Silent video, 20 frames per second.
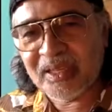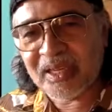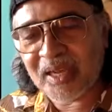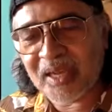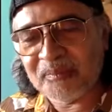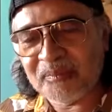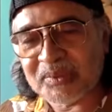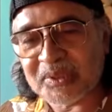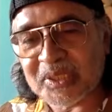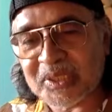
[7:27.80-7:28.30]

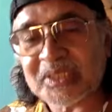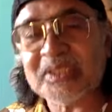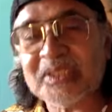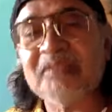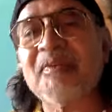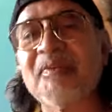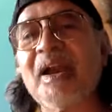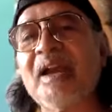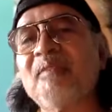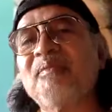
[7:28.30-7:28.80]
I'm
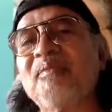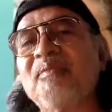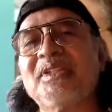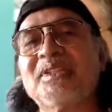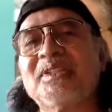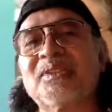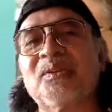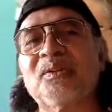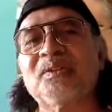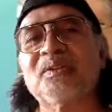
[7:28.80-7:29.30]
65
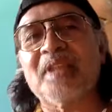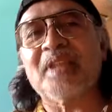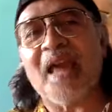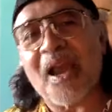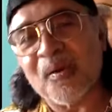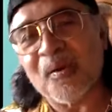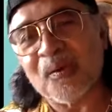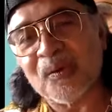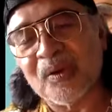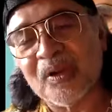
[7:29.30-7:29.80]
years old
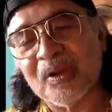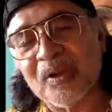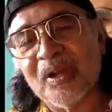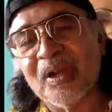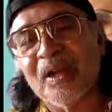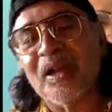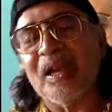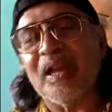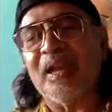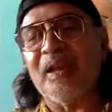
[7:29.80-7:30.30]
now,
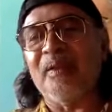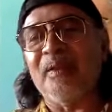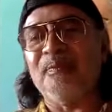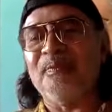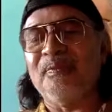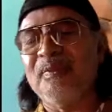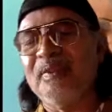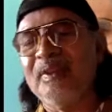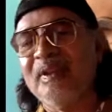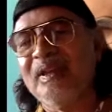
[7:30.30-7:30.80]

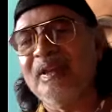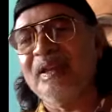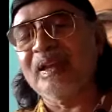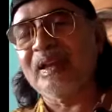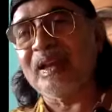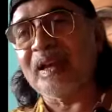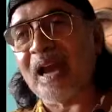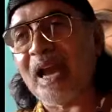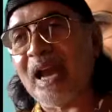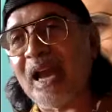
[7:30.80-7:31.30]
and
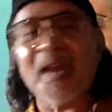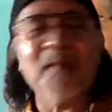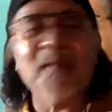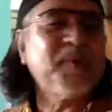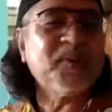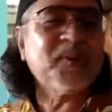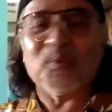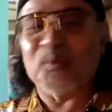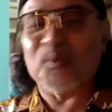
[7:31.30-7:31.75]
I haven't